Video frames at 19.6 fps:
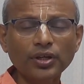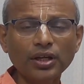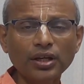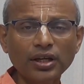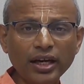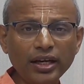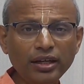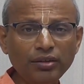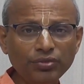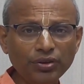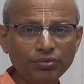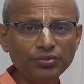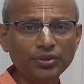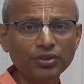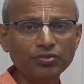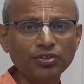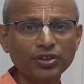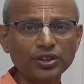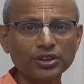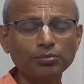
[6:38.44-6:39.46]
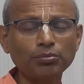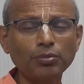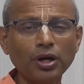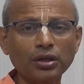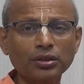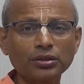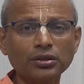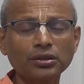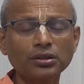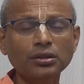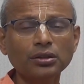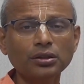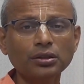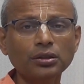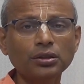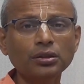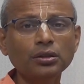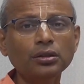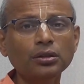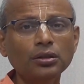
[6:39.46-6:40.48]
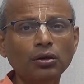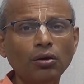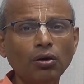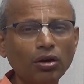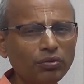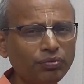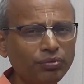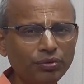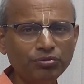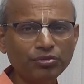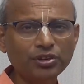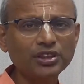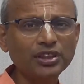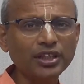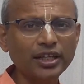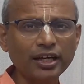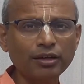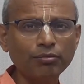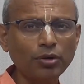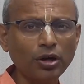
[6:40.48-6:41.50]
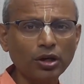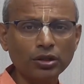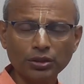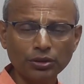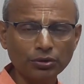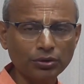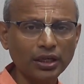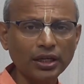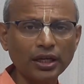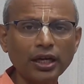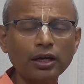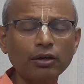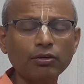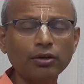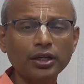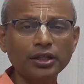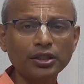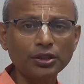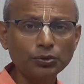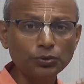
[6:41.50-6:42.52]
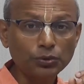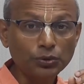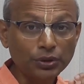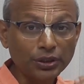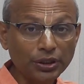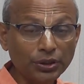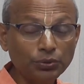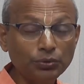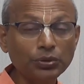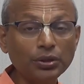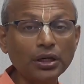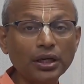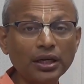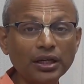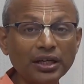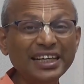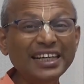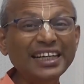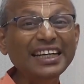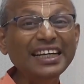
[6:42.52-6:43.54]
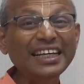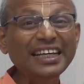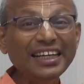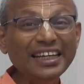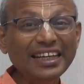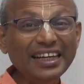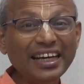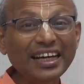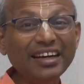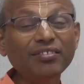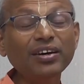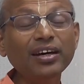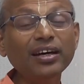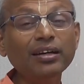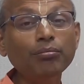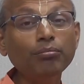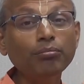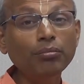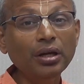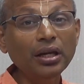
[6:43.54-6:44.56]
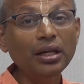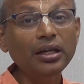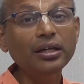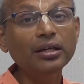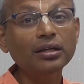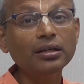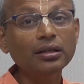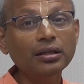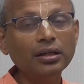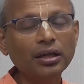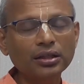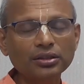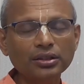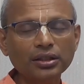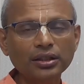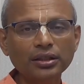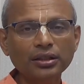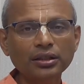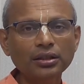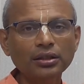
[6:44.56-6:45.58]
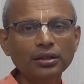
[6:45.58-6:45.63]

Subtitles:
right? 51st box. Or 52nd box, you can calculate. It would require 11 million metric